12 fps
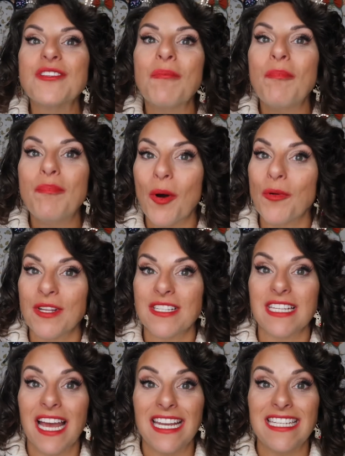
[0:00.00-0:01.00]
some
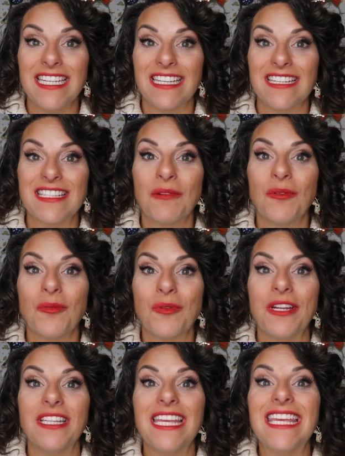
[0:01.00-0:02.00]
bonus ideas that will
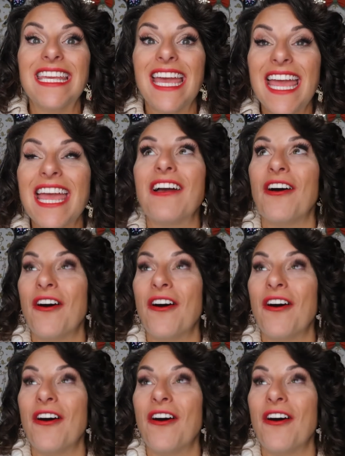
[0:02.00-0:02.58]
really kick